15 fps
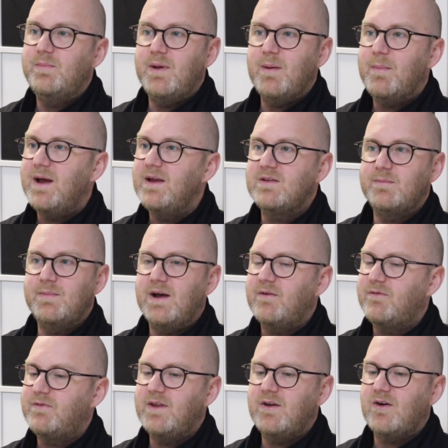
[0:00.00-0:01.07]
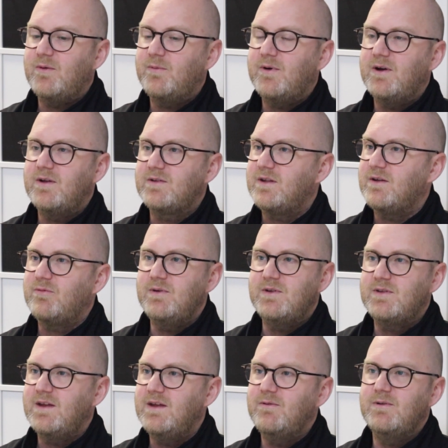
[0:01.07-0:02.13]
be amazed the amount of DIY stuff we
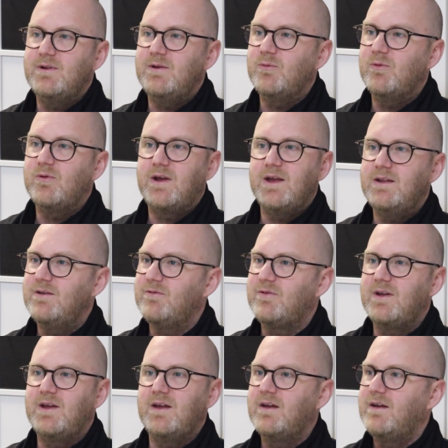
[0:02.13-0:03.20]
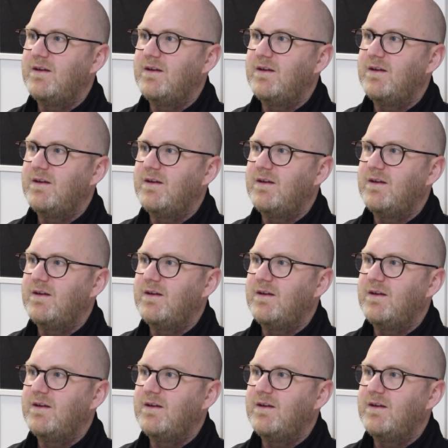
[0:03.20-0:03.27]
see when you walk in, you think...